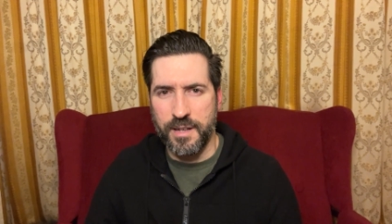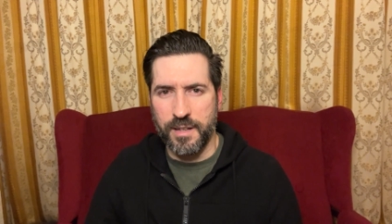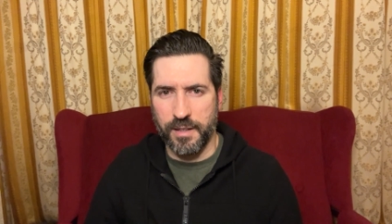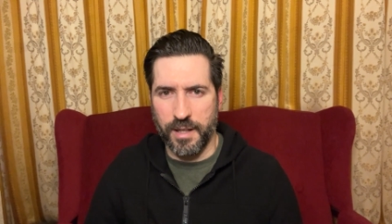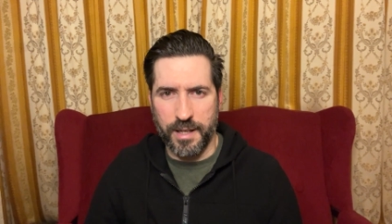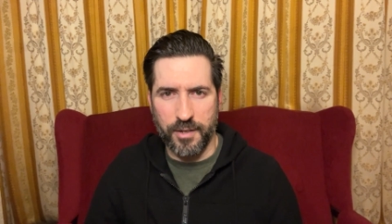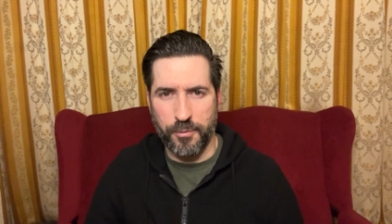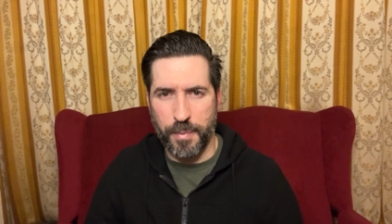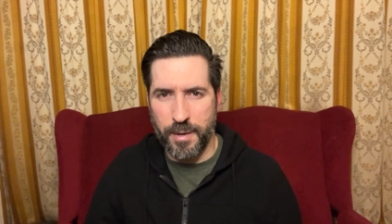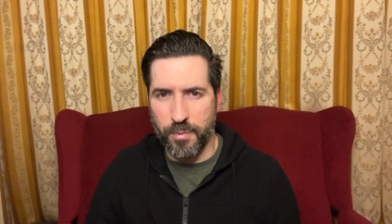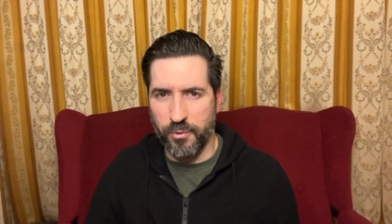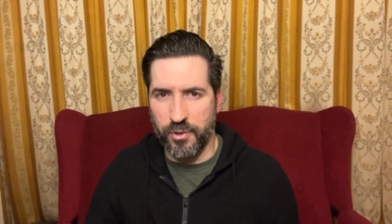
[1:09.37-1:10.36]
Like, it's
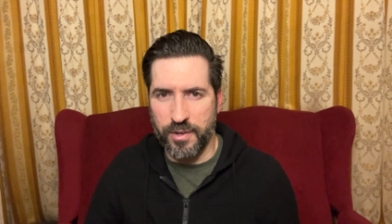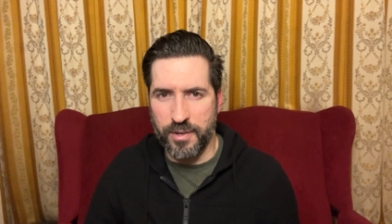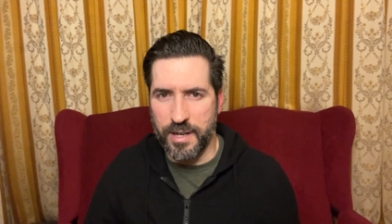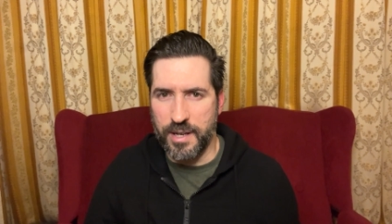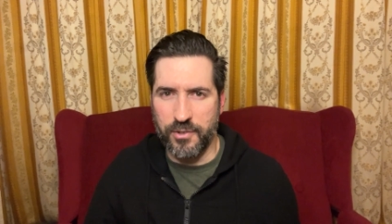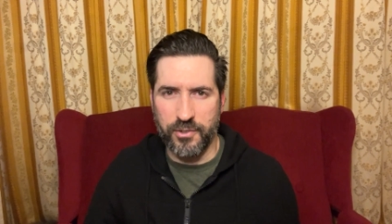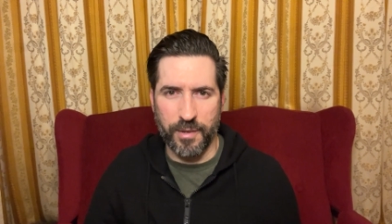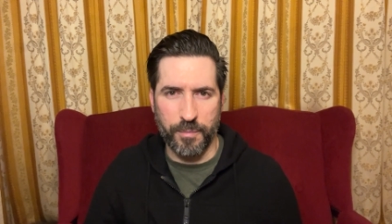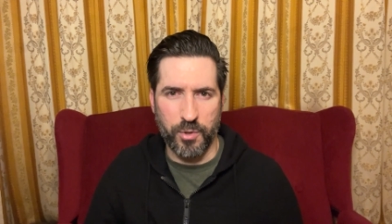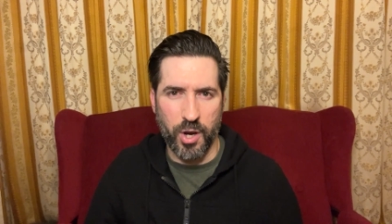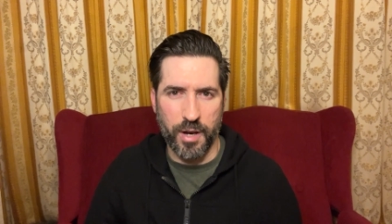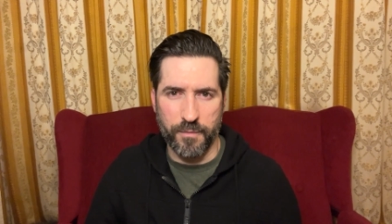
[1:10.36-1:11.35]
been presented he's some
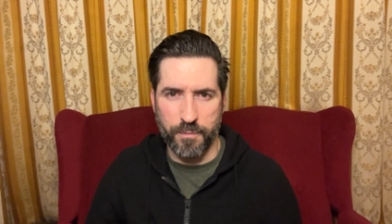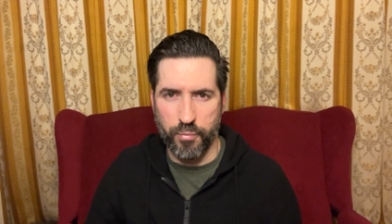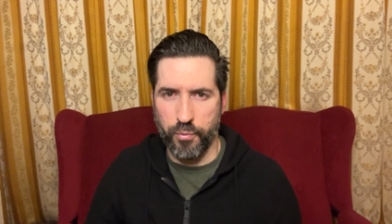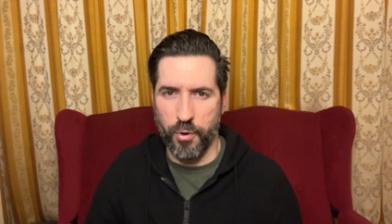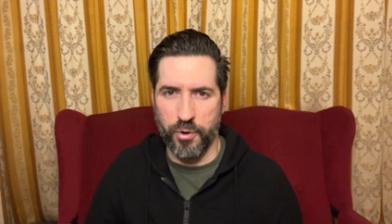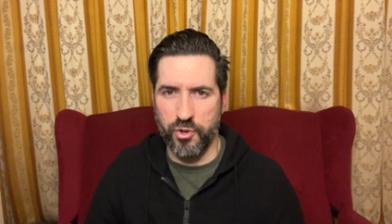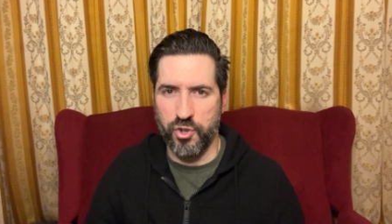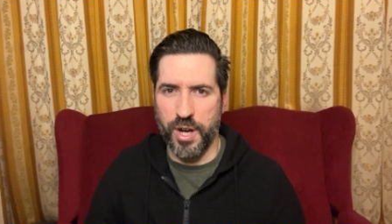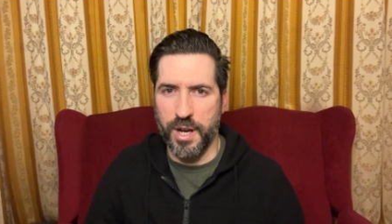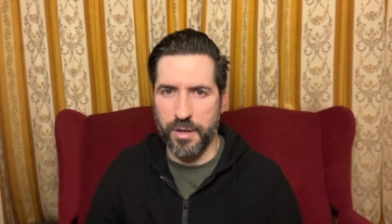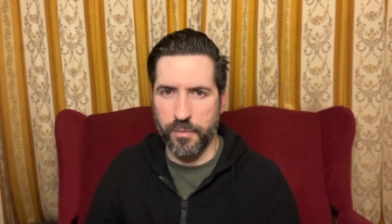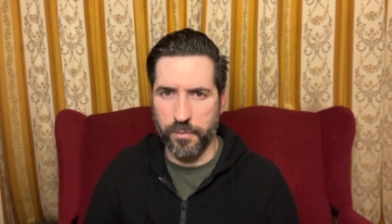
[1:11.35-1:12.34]
kind of
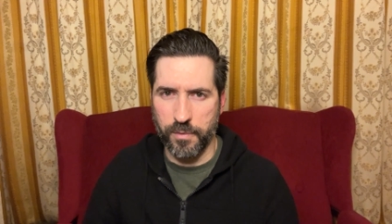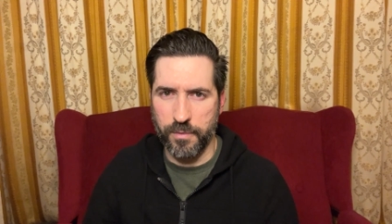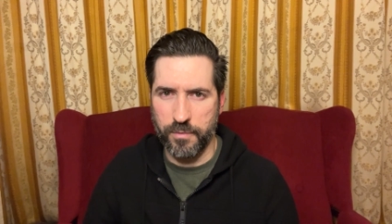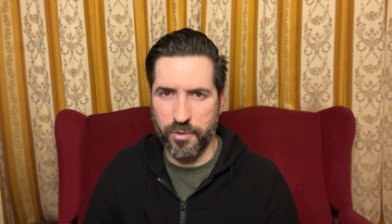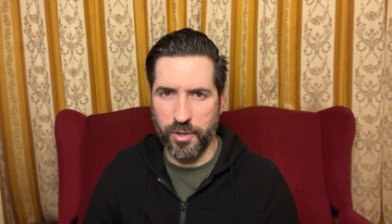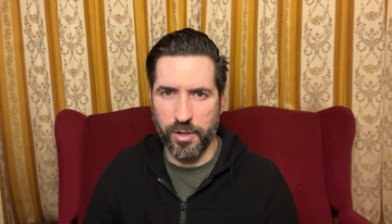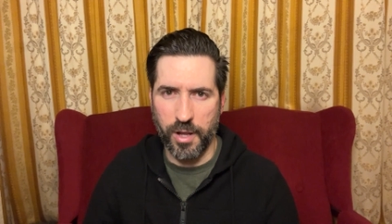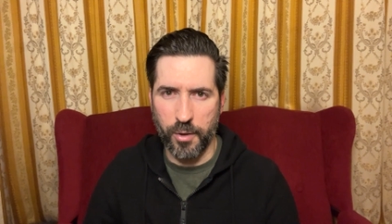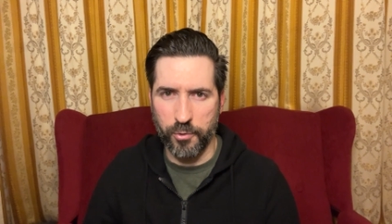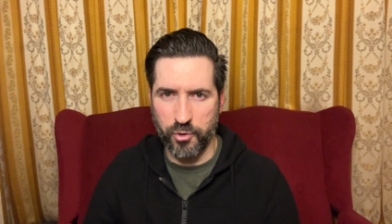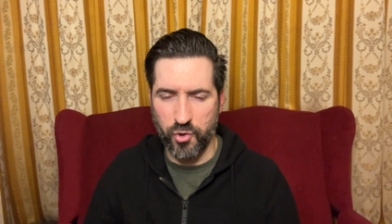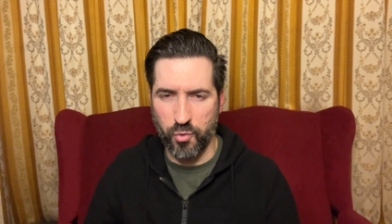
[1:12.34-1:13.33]
protege of
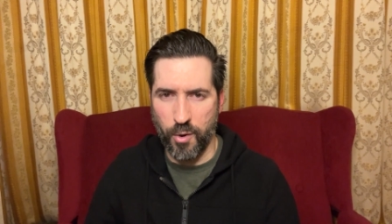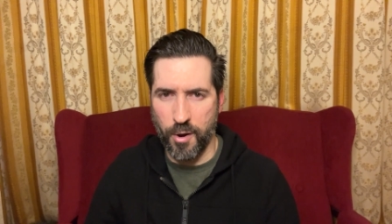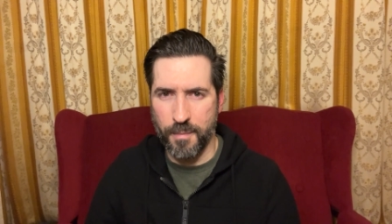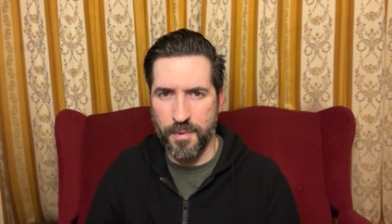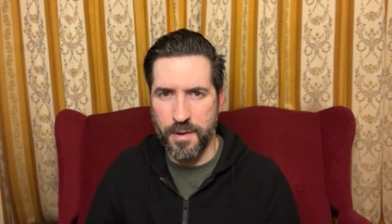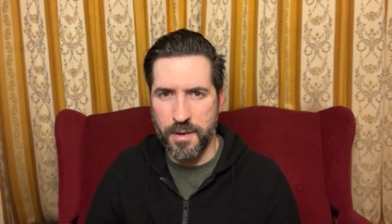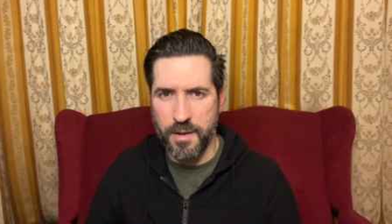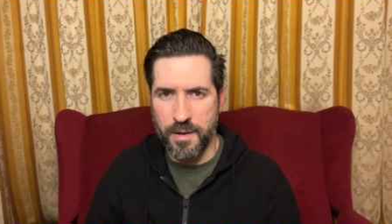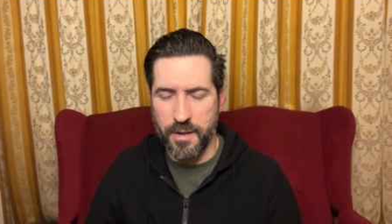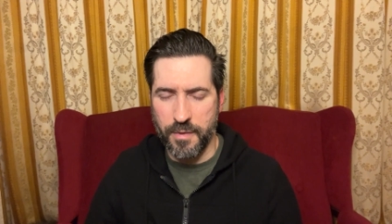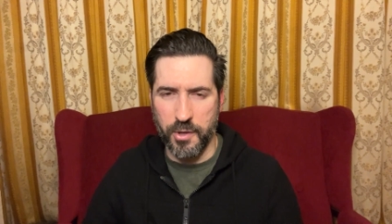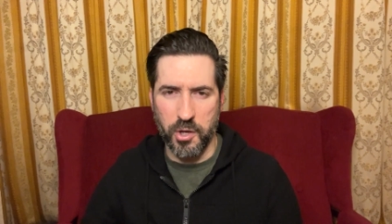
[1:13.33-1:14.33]
Klaus Schwab.
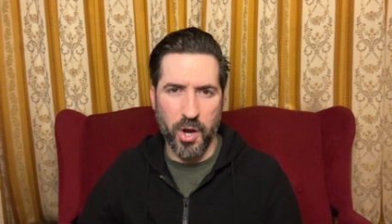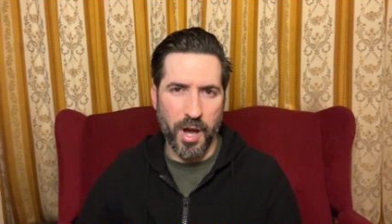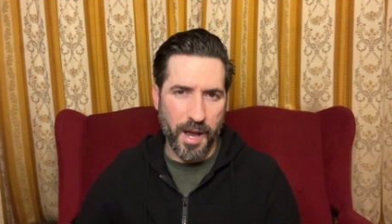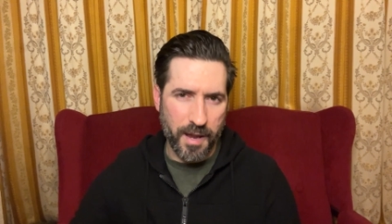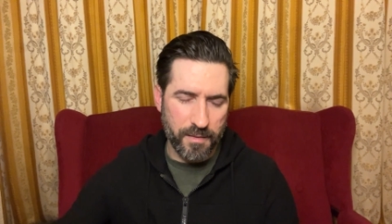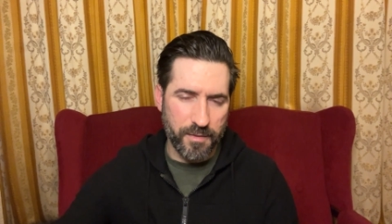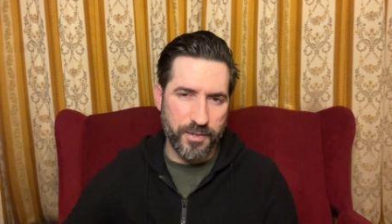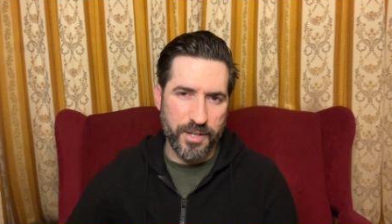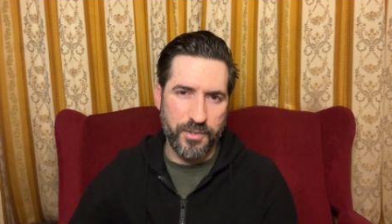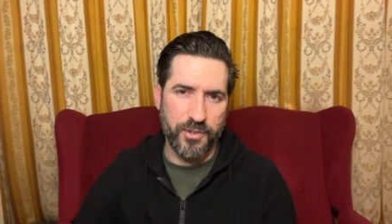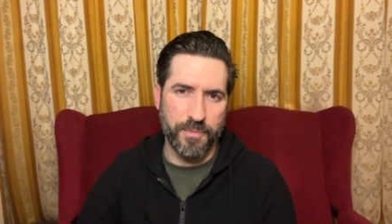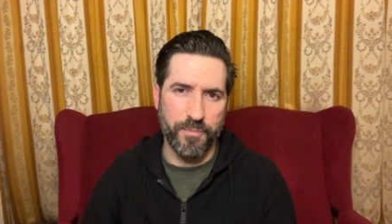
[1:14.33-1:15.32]
The guy did
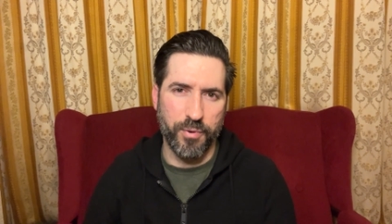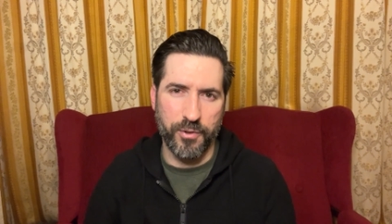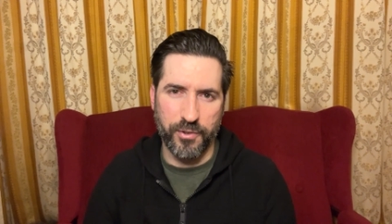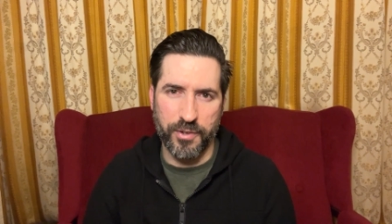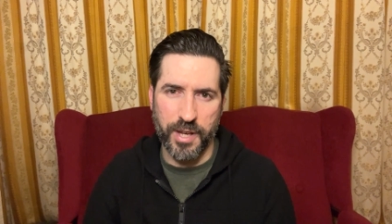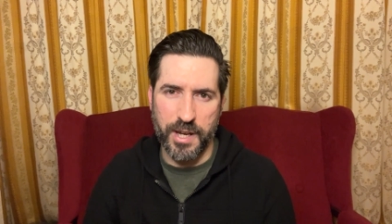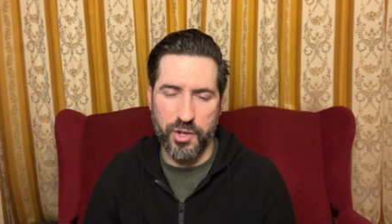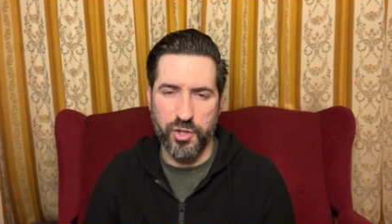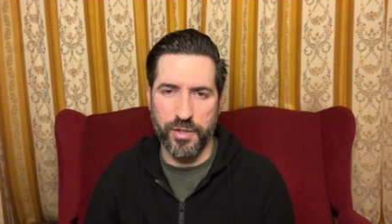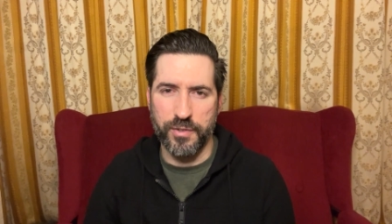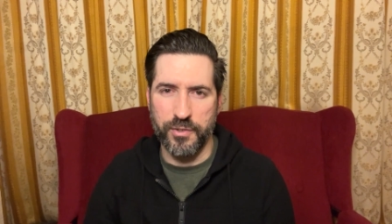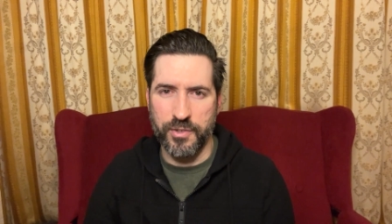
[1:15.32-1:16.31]
some
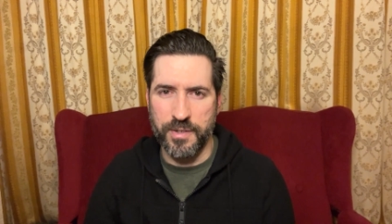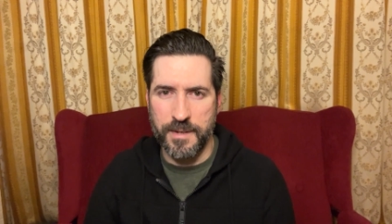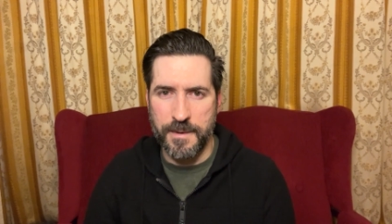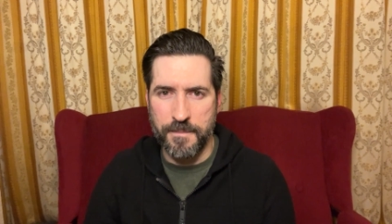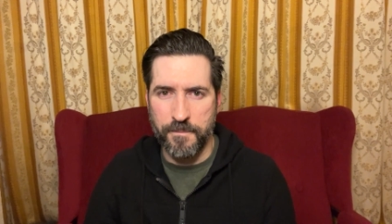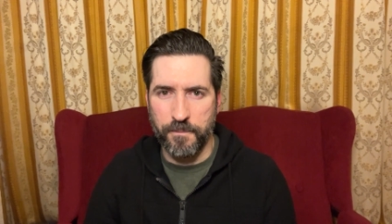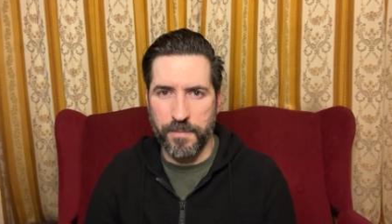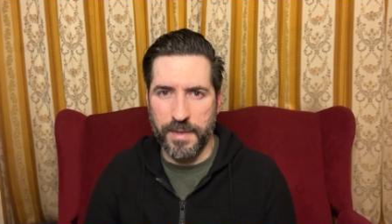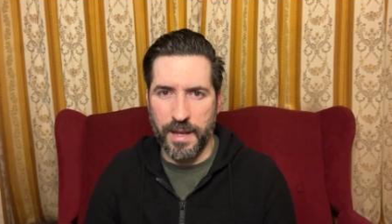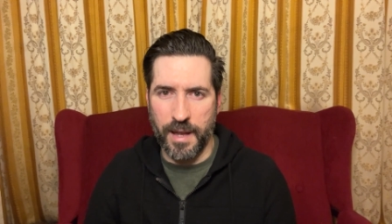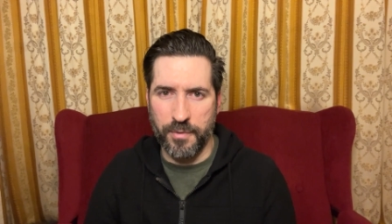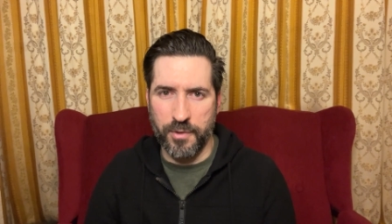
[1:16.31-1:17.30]
presentations
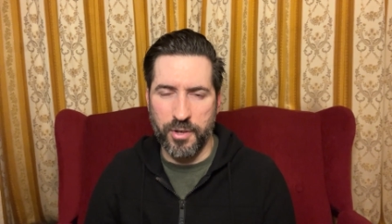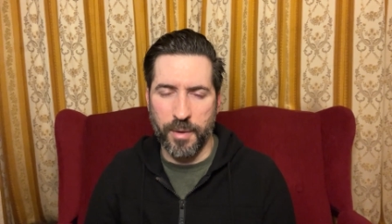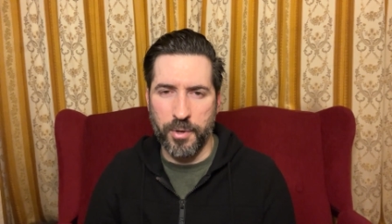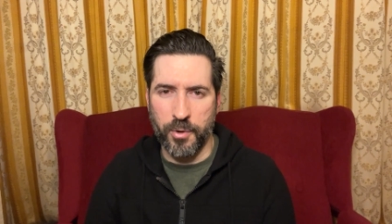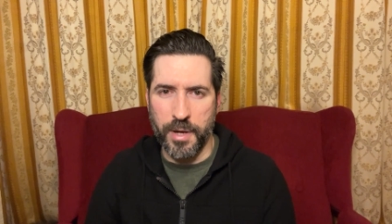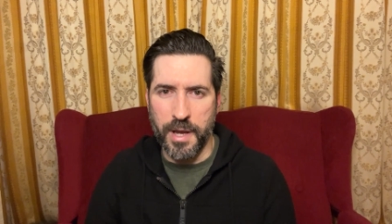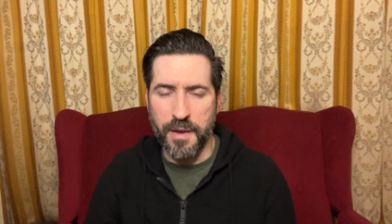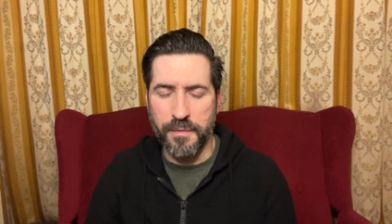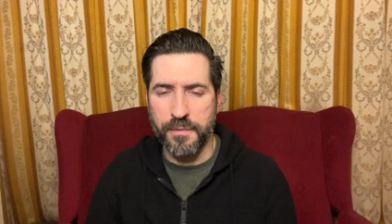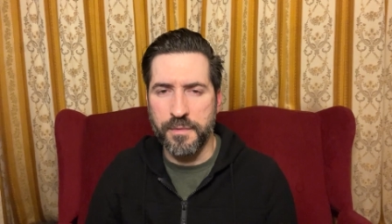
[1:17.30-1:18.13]
at the WEF.